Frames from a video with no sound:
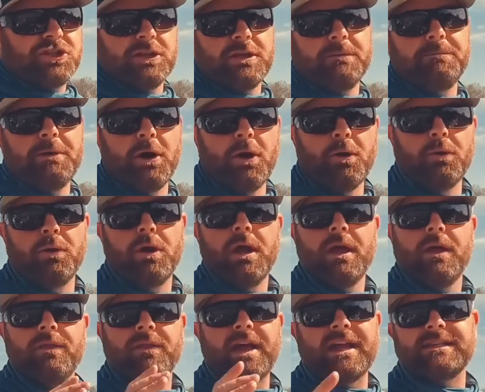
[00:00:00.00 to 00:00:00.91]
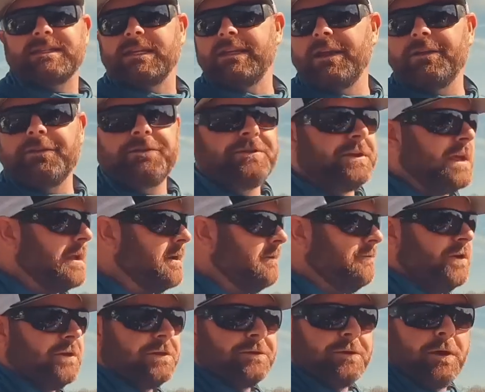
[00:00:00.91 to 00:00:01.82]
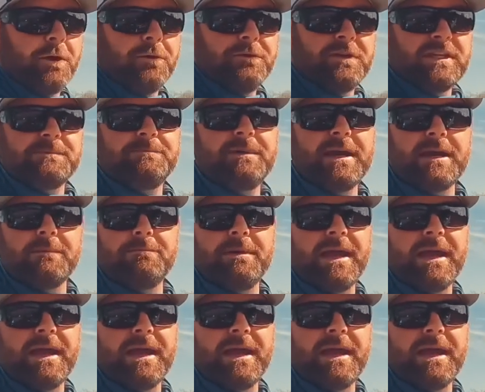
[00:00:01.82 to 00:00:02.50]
to the boat. That's another thing. If you're throwing these big